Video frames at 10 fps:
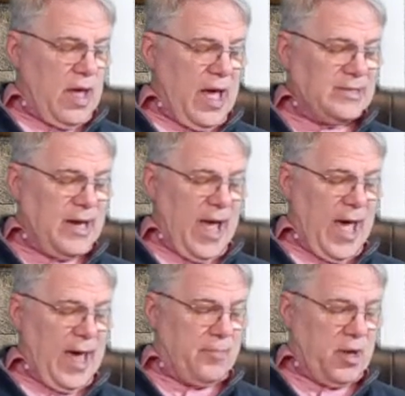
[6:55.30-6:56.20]
As an
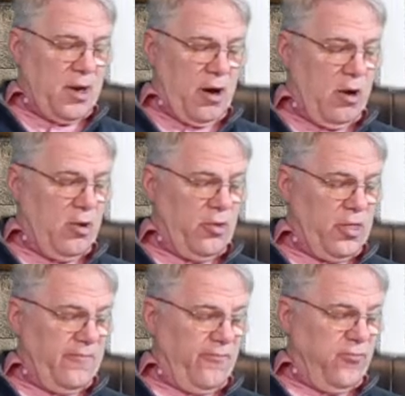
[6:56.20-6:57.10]
adamant harder
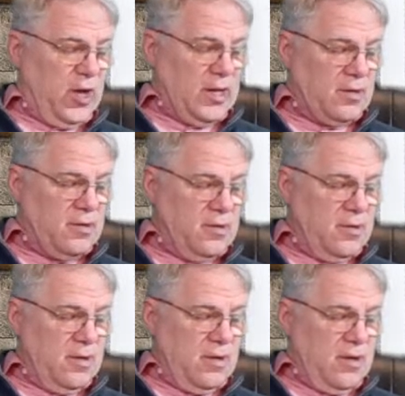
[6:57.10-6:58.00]
than flint
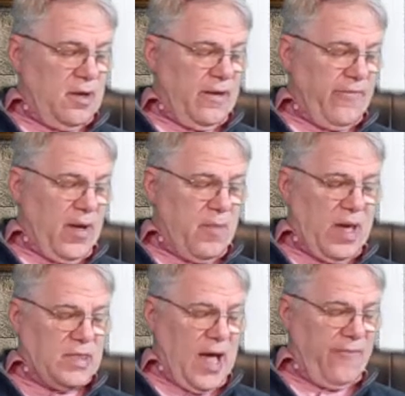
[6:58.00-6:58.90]
have I
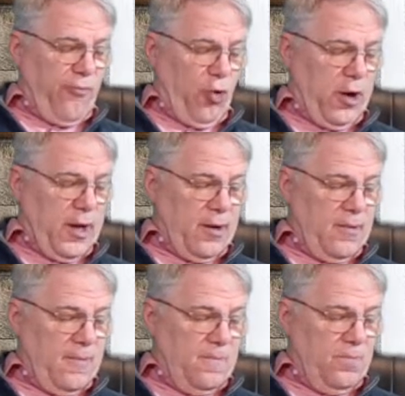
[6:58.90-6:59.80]
made thy forehead.
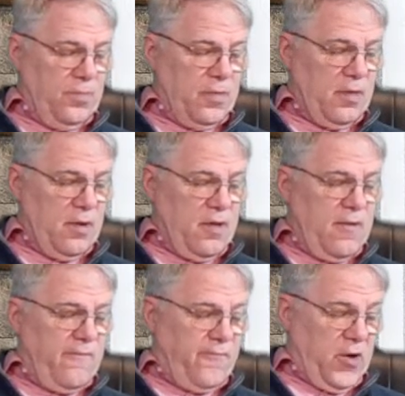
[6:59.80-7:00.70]

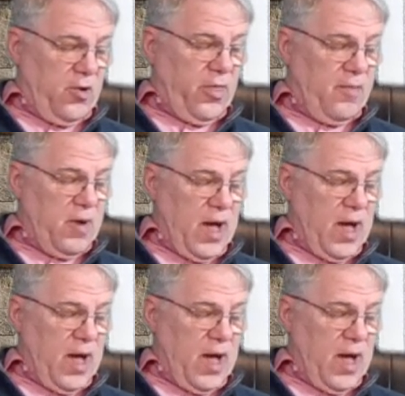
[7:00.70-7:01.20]
Fear them